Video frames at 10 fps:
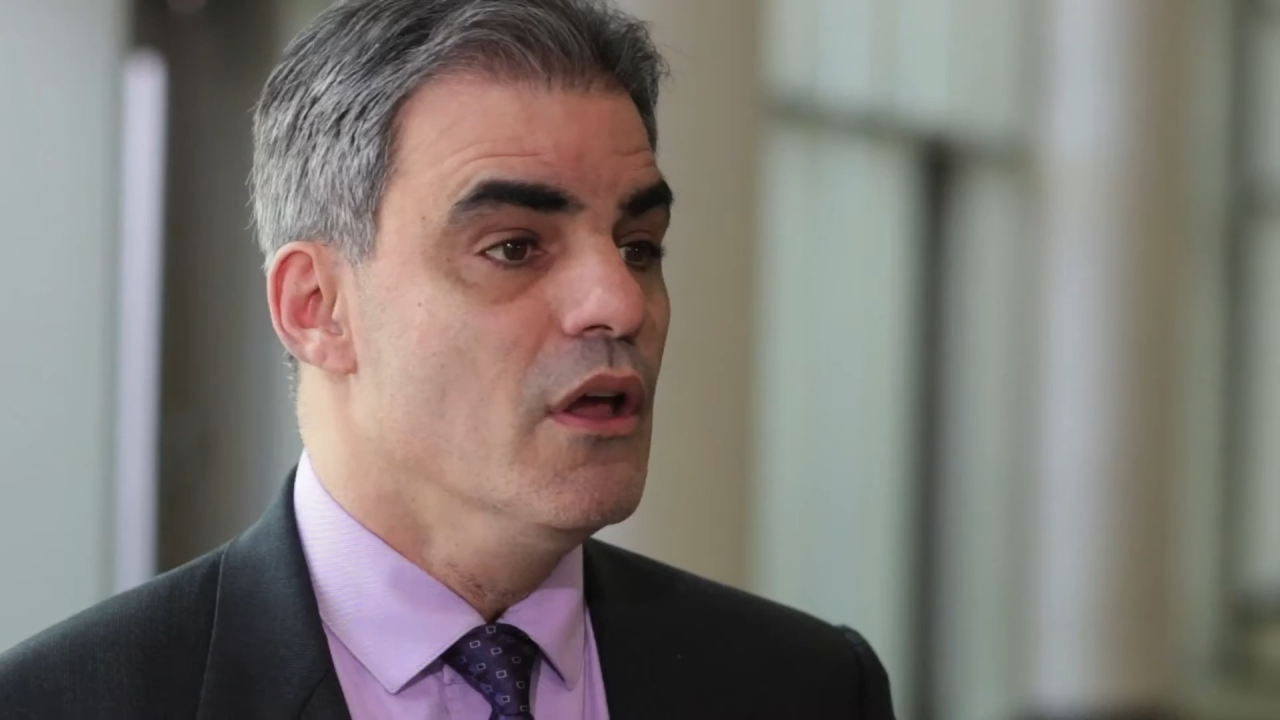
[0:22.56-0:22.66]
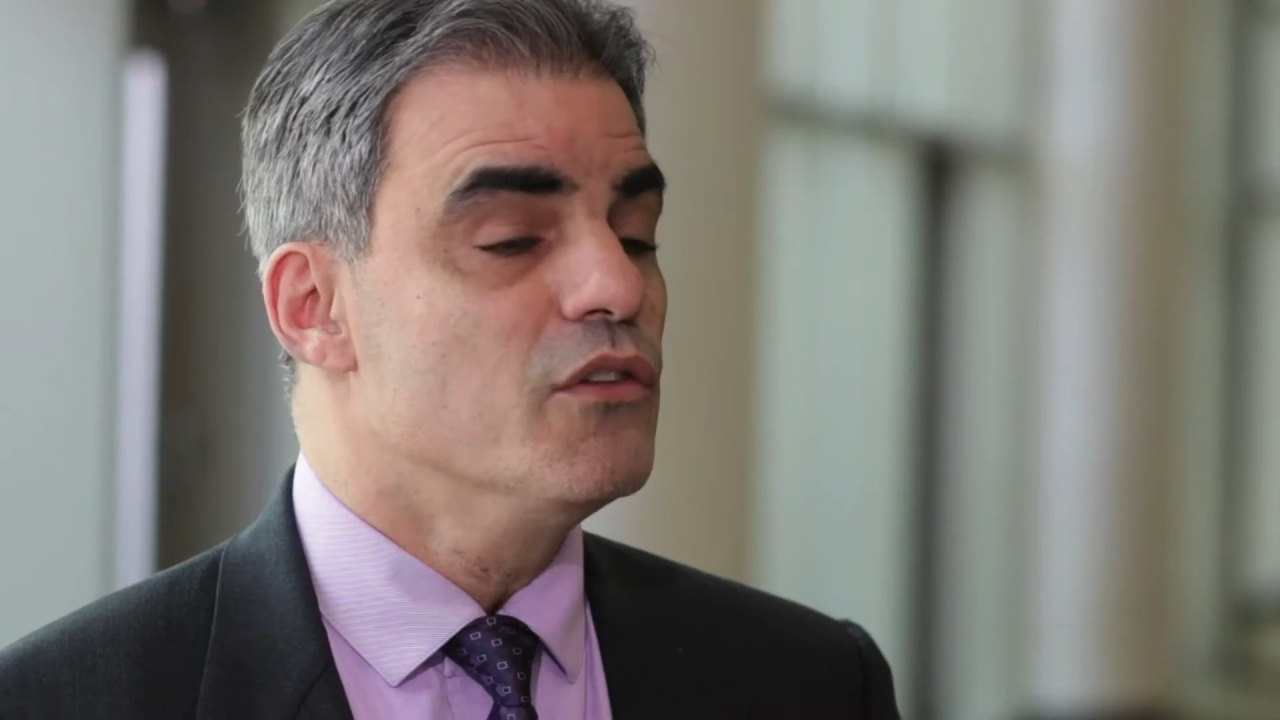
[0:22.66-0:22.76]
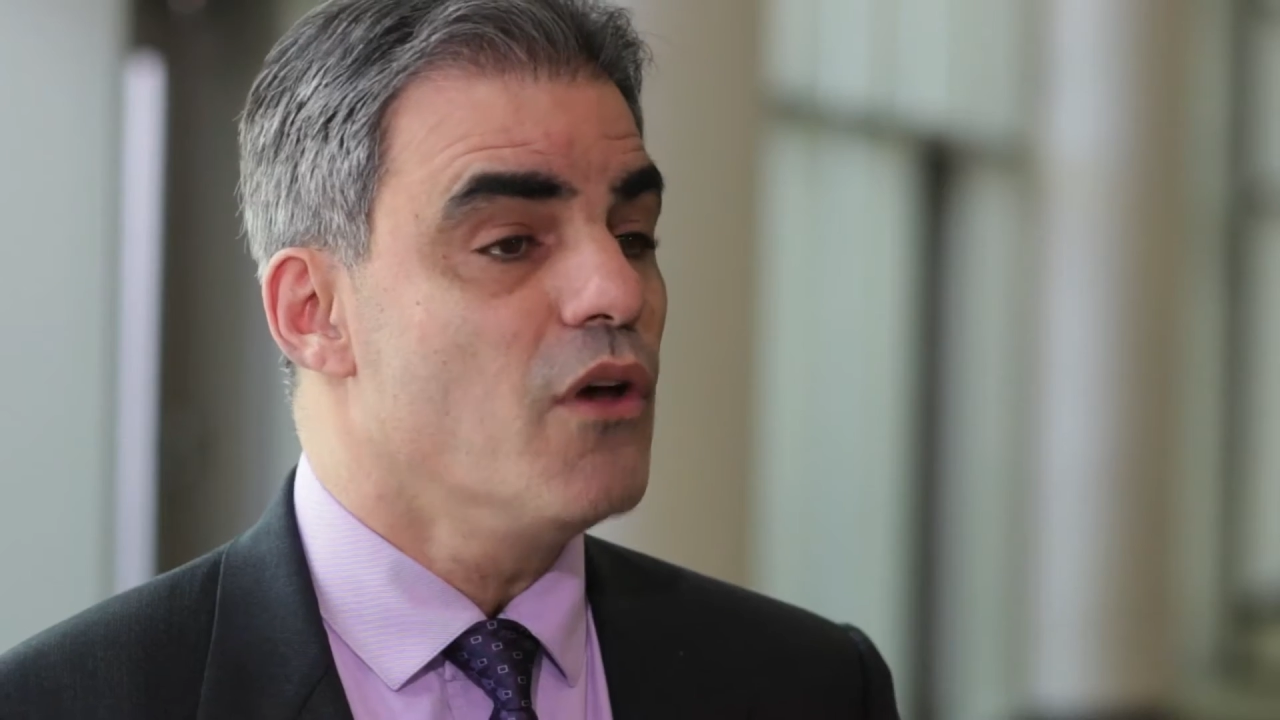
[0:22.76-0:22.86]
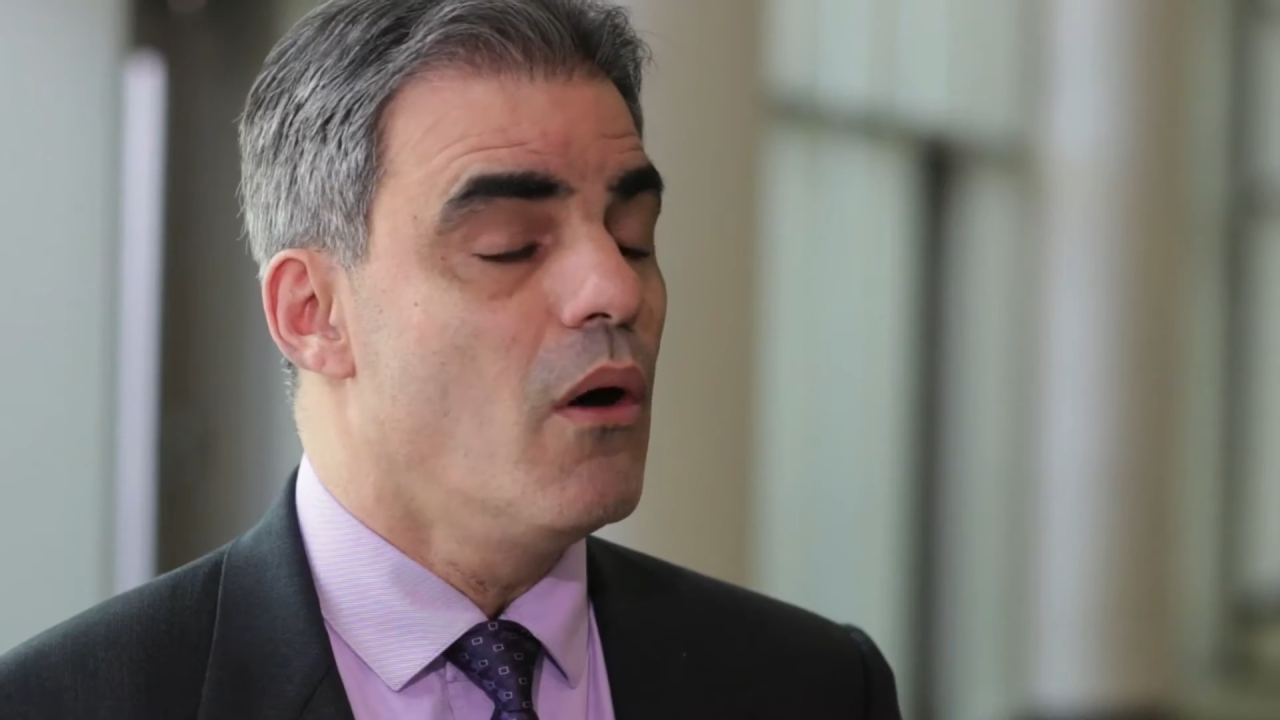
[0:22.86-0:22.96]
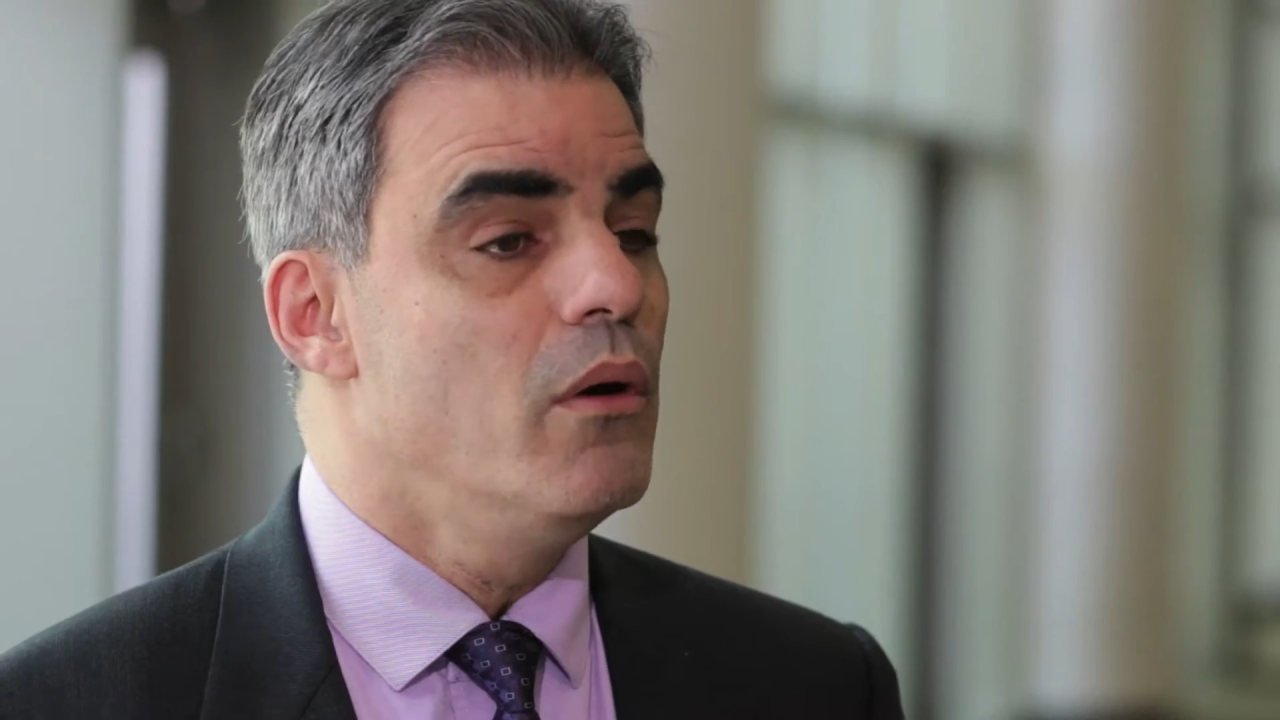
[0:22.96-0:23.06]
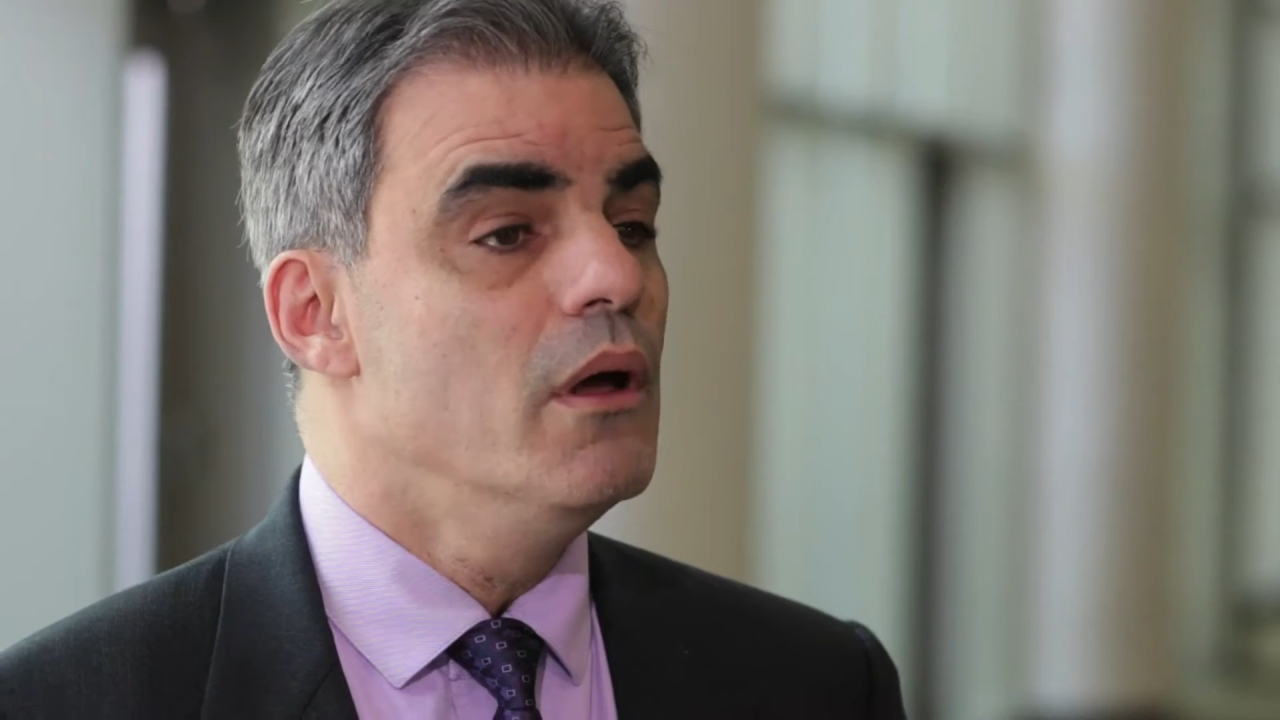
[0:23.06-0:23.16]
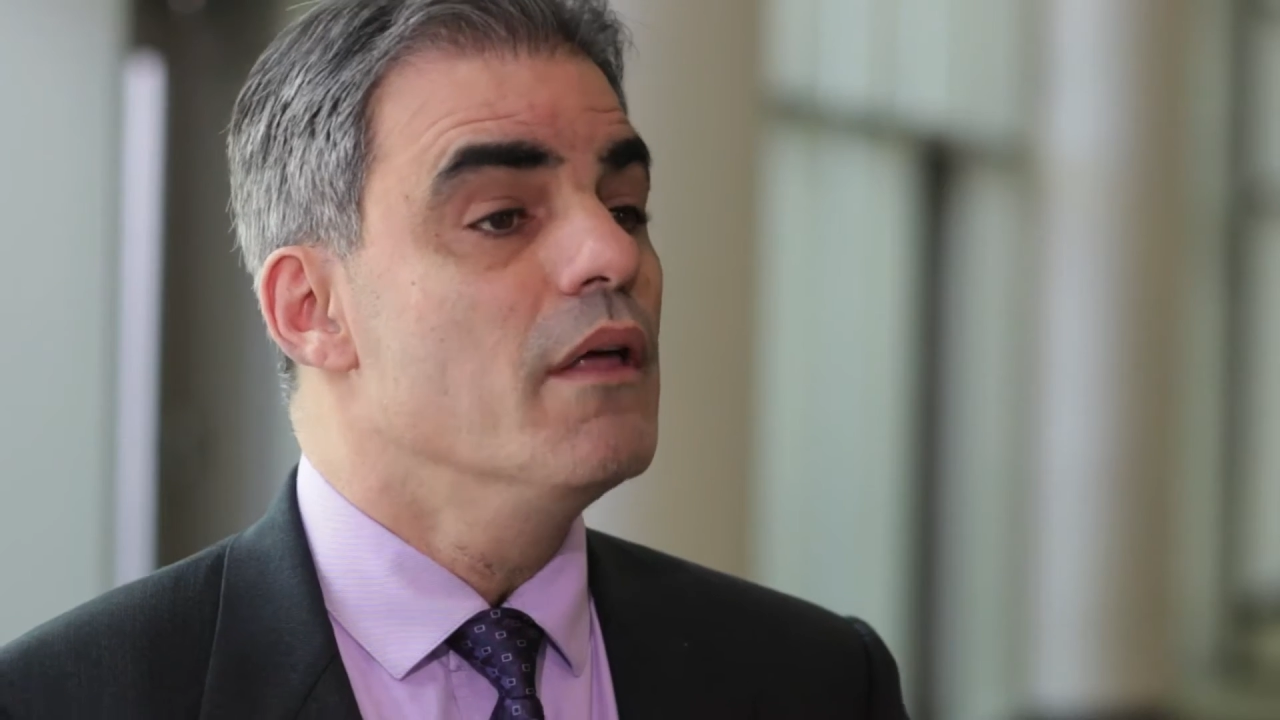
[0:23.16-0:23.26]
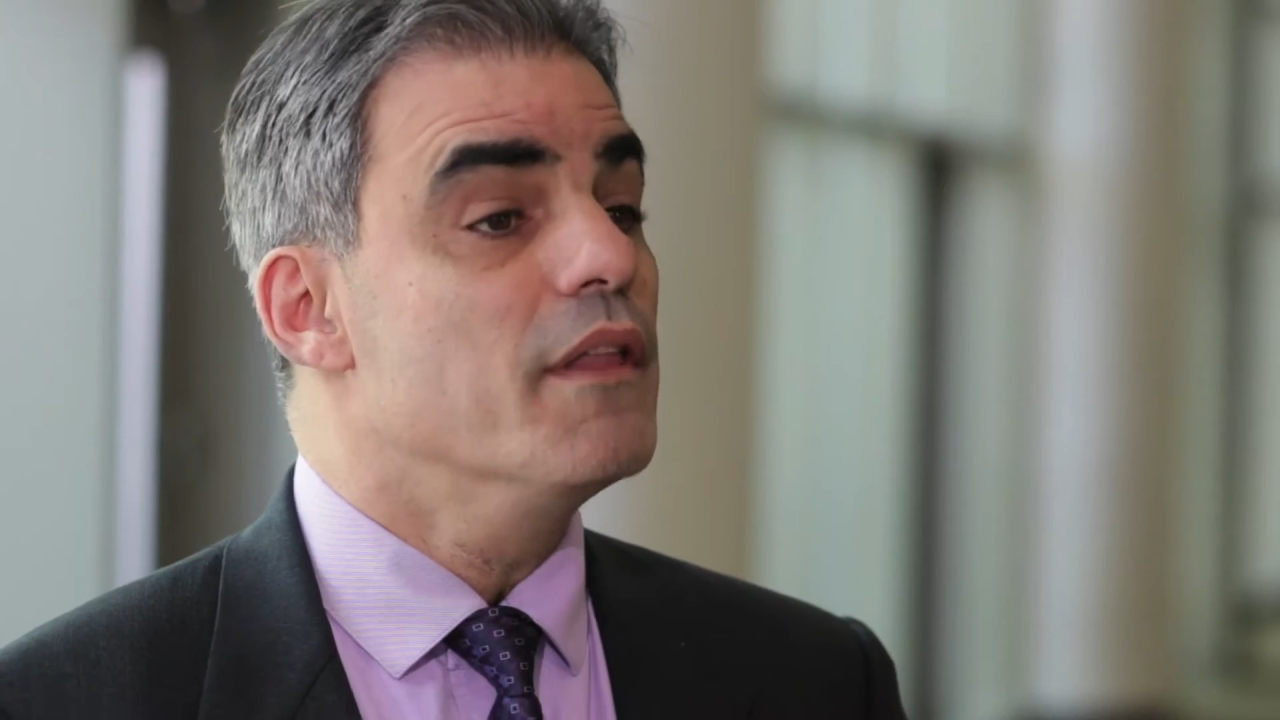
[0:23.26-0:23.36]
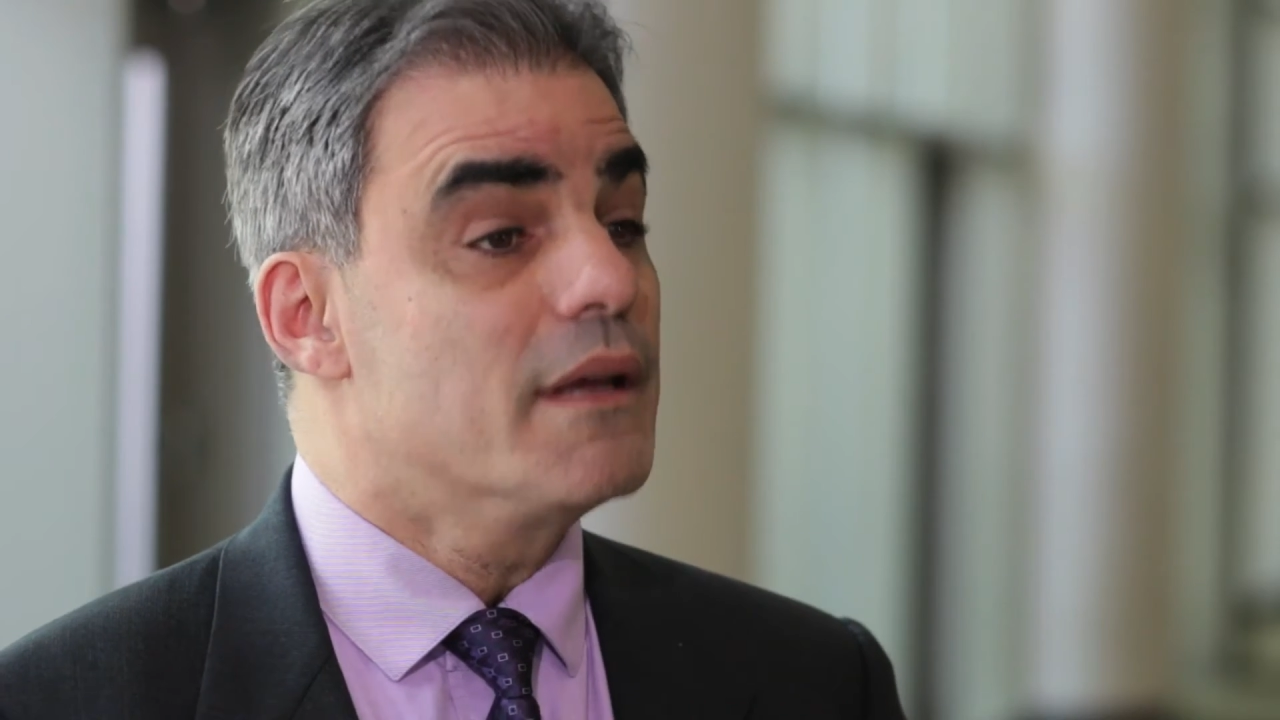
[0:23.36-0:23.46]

So the